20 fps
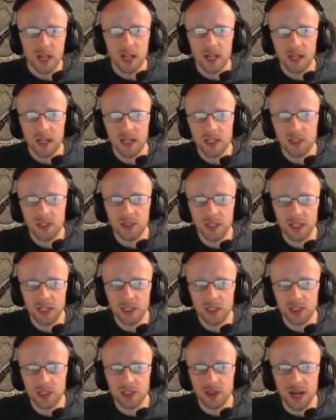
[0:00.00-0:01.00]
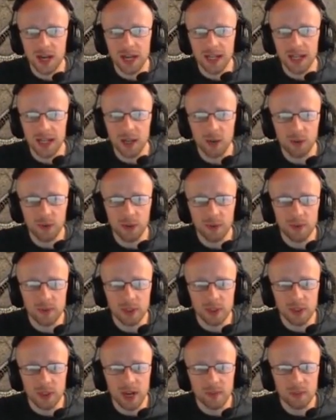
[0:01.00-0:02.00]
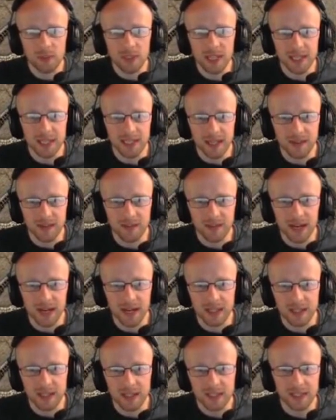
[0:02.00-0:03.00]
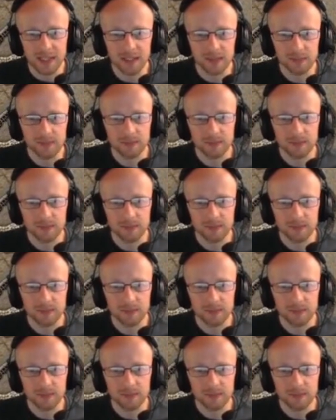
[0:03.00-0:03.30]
literally just try and kill them and try and protect our flanks.